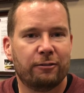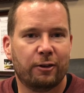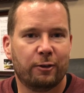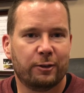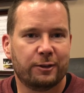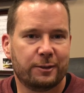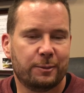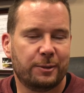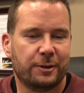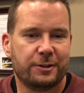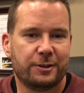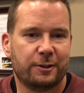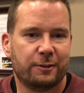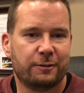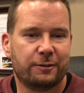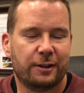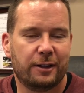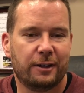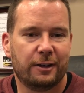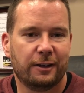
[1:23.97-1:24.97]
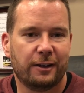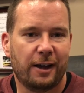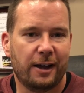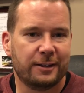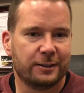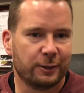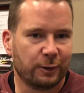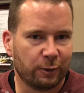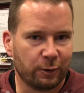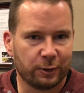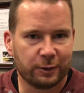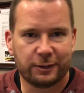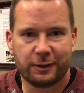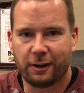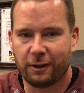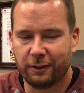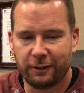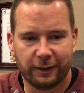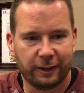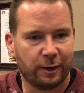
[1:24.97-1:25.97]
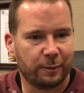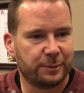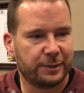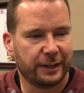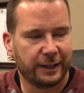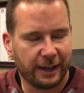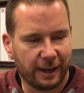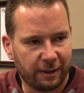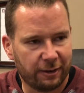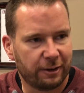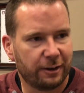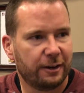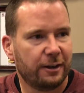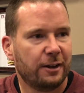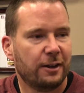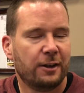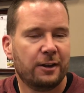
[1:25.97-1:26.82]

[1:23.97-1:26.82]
It was a bunch of guys and girls cuddling up together.